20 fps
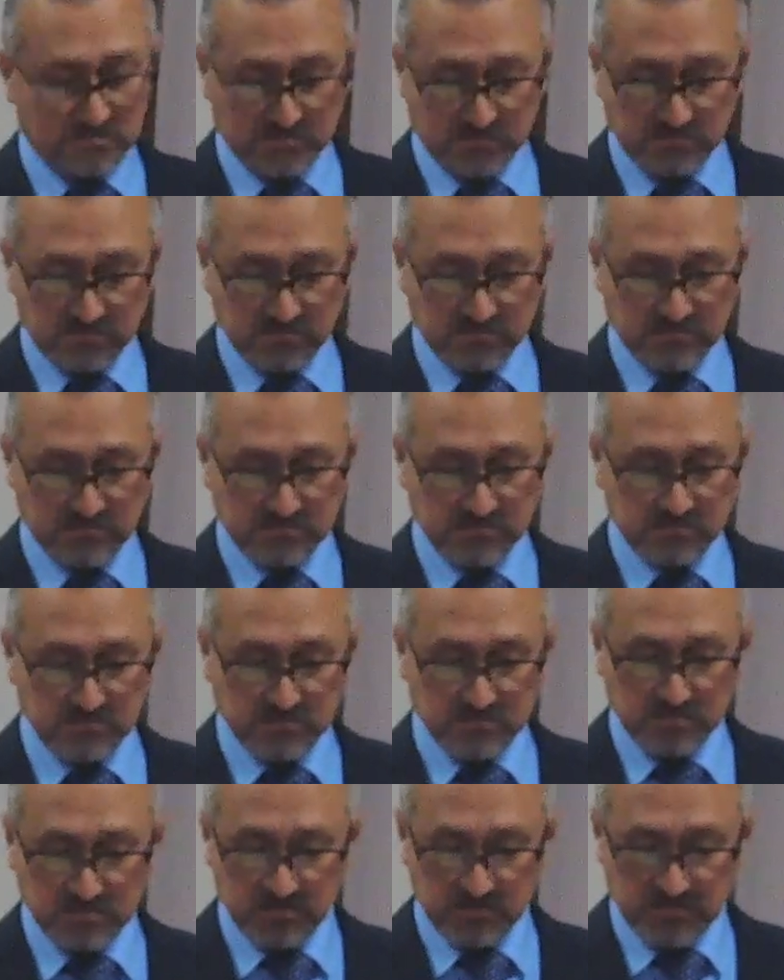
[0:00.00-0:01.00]

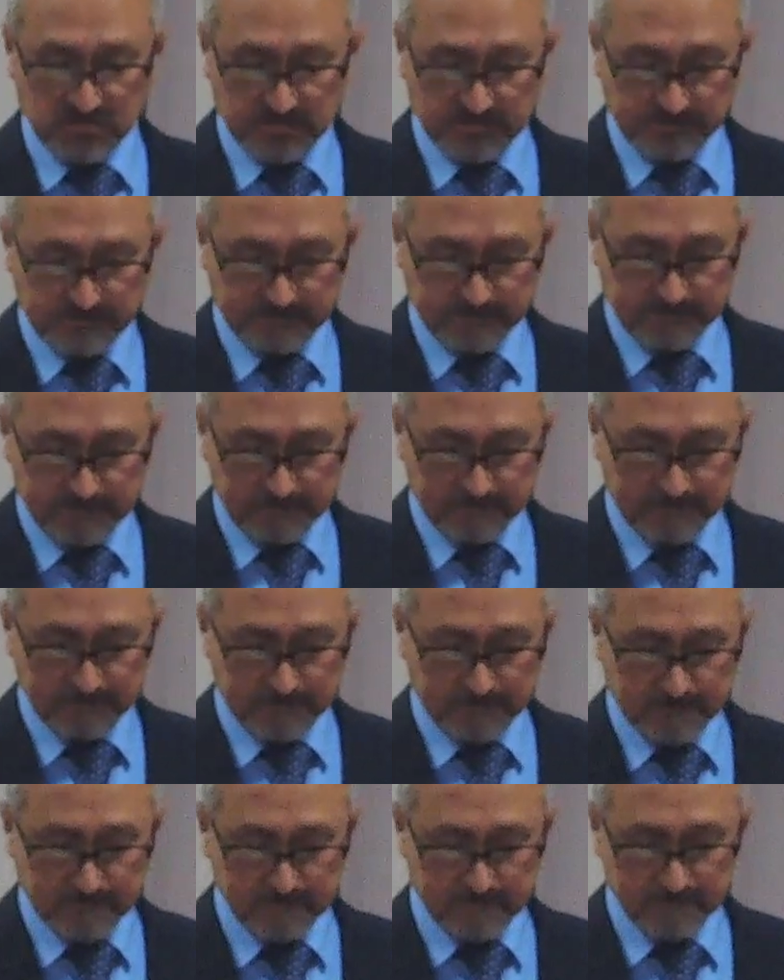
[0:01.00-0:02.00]

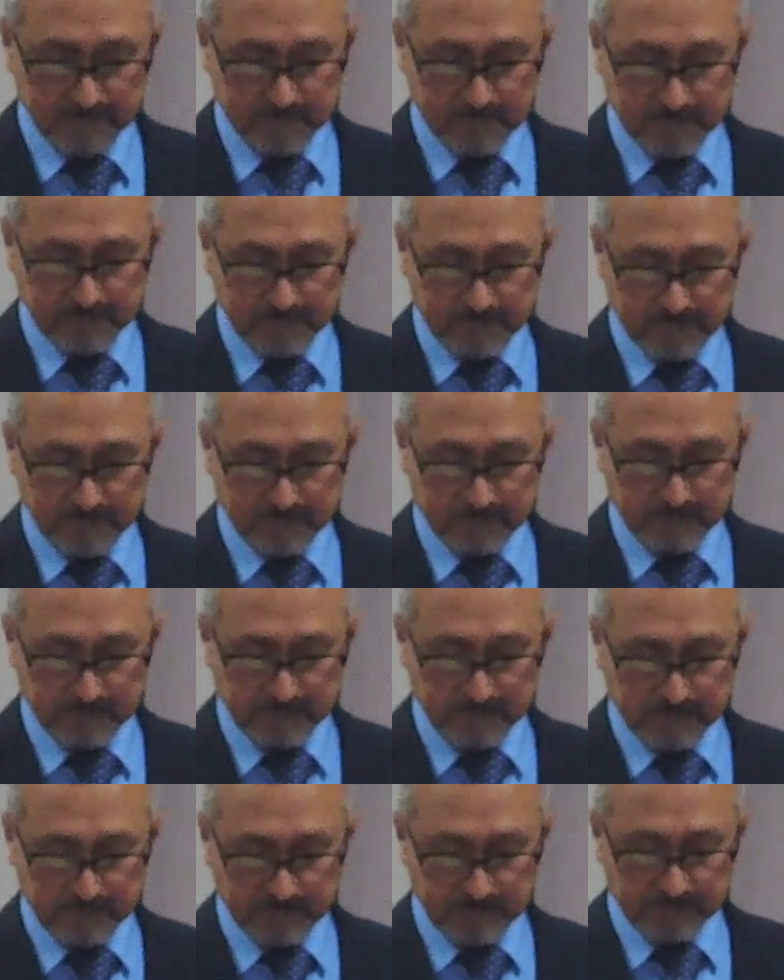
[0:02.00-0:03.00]

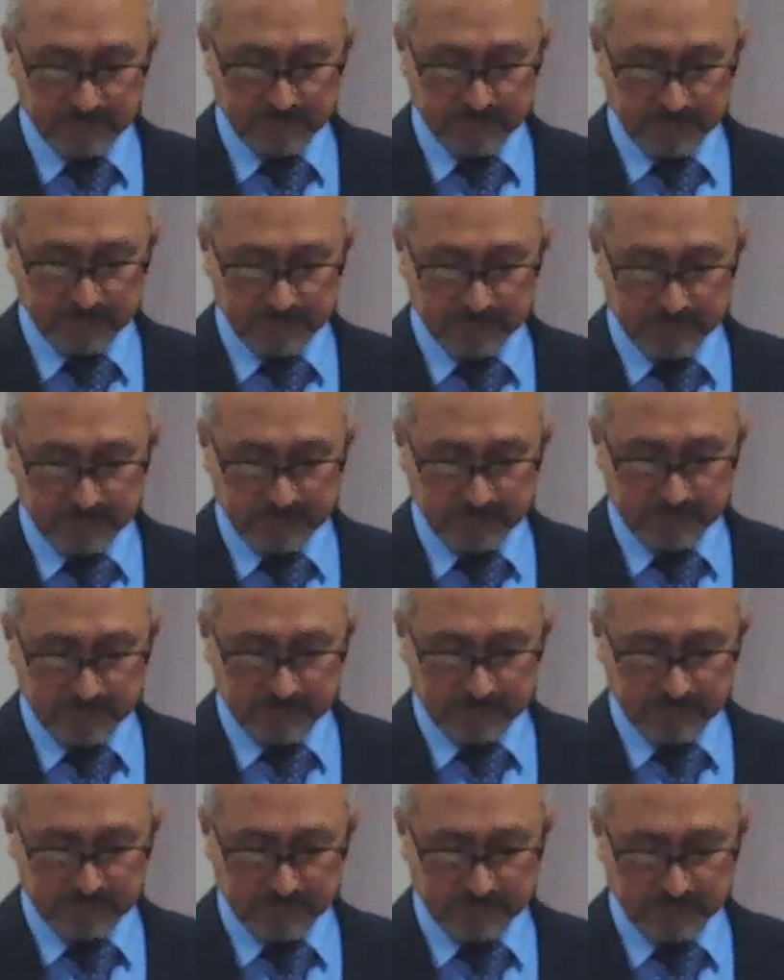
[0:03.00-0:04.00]

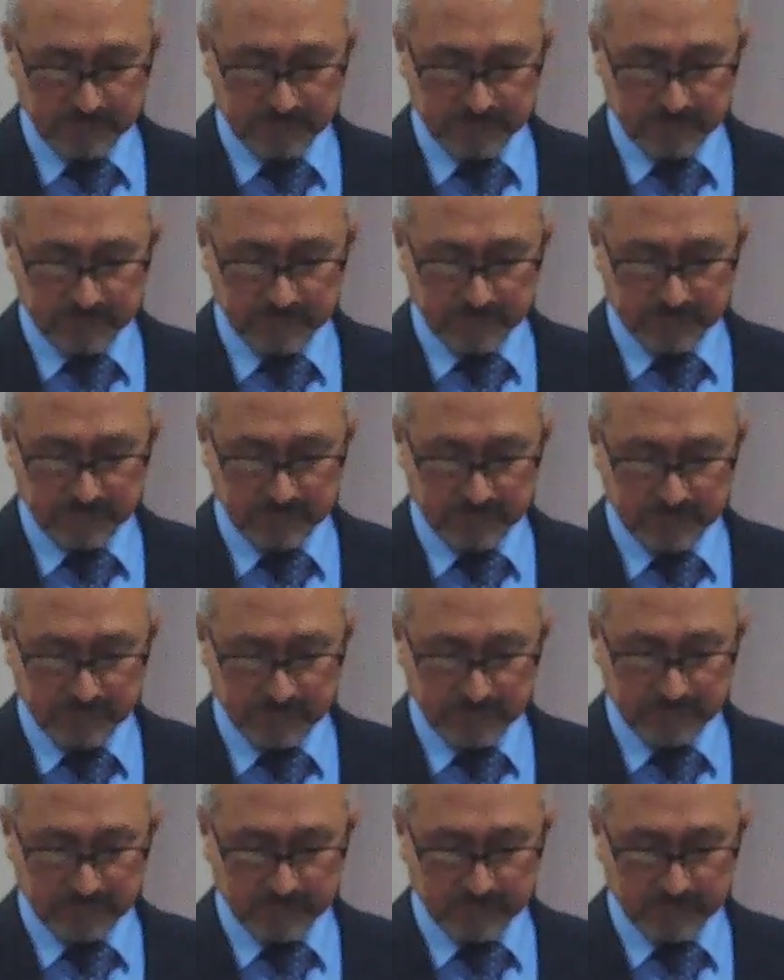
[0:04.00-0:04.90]
Nothing is said.